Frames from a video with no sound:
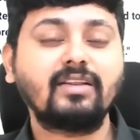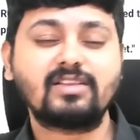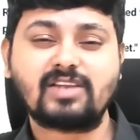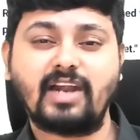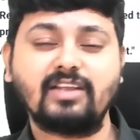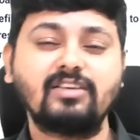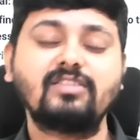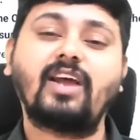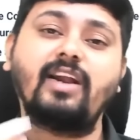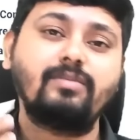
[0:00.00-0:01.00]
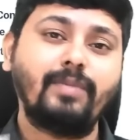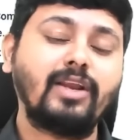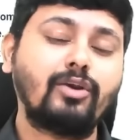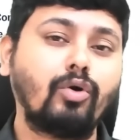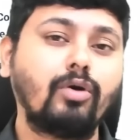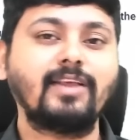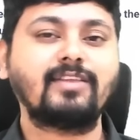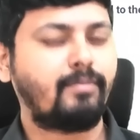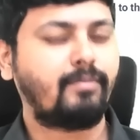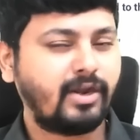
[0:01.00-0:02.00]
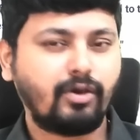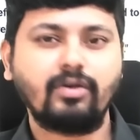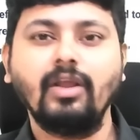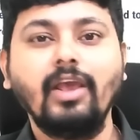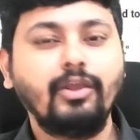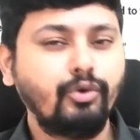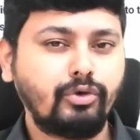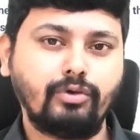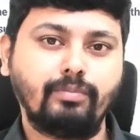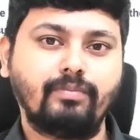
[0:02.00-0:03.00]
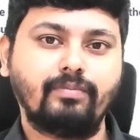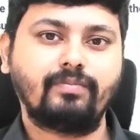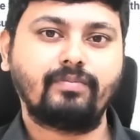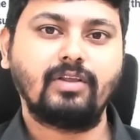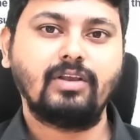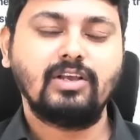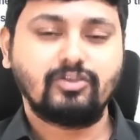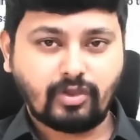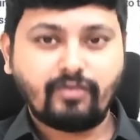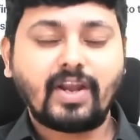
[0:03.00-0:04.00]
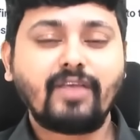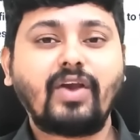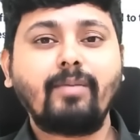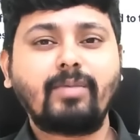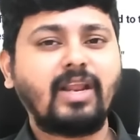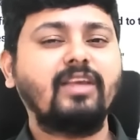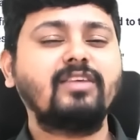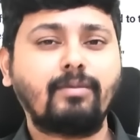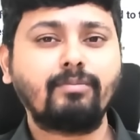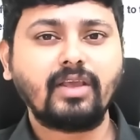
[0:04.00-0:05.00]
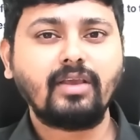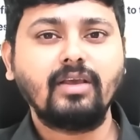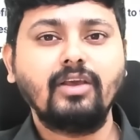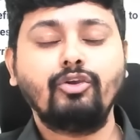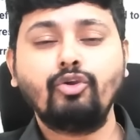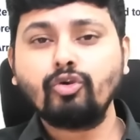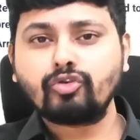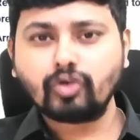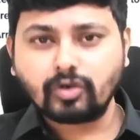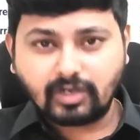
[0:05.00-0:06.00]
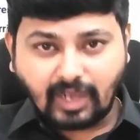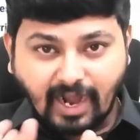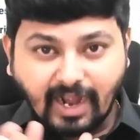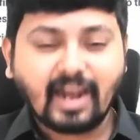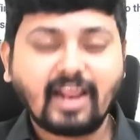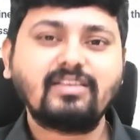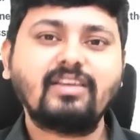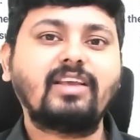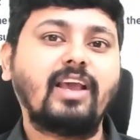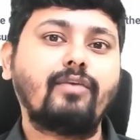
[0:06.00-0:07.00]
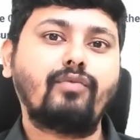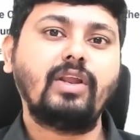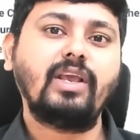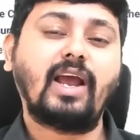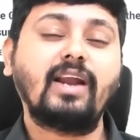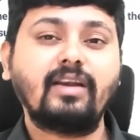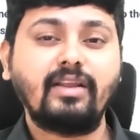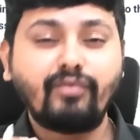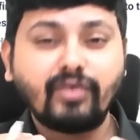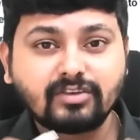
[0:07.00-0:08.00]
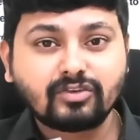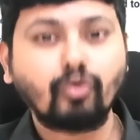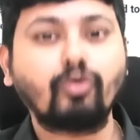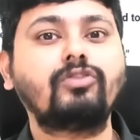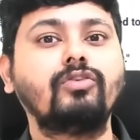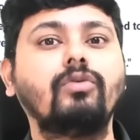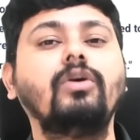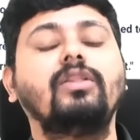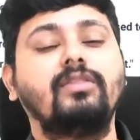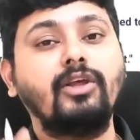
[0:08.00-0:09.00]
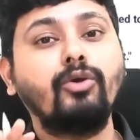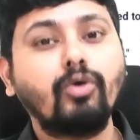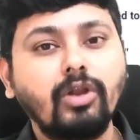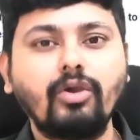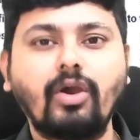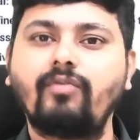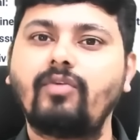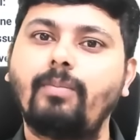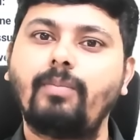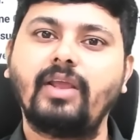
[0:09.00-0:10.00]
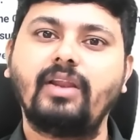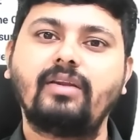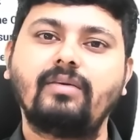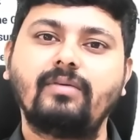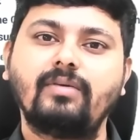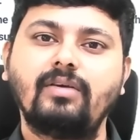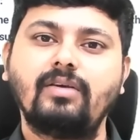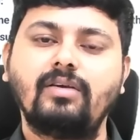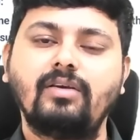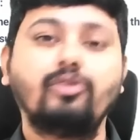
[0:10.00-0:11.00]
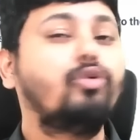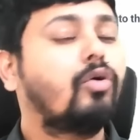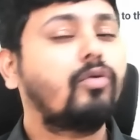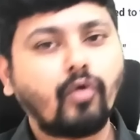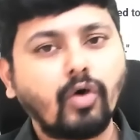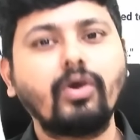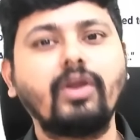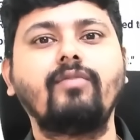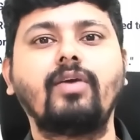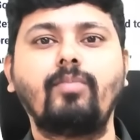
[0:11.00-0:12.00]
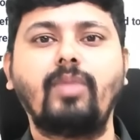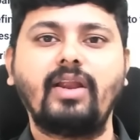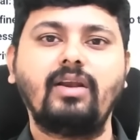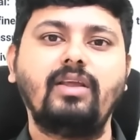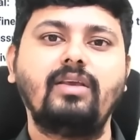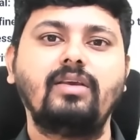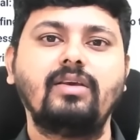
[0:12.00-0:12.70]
the strategies that is being told by somebody on YouTube. So even if I'm telling something, you should analyze it carefully, and if it suits you, then only you have to apply it. Don't follow anyone blindly.